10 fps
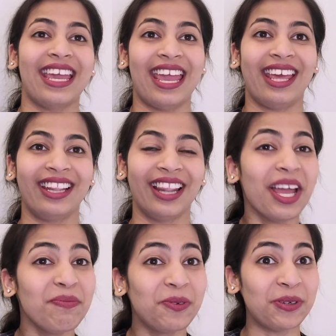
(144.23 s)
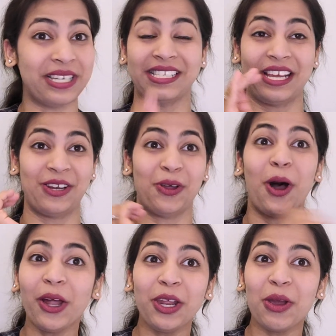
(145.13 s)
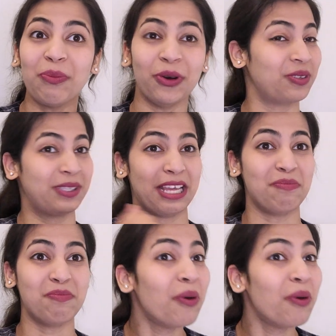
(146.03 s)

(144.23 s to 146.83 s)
and libraries and audiobooks and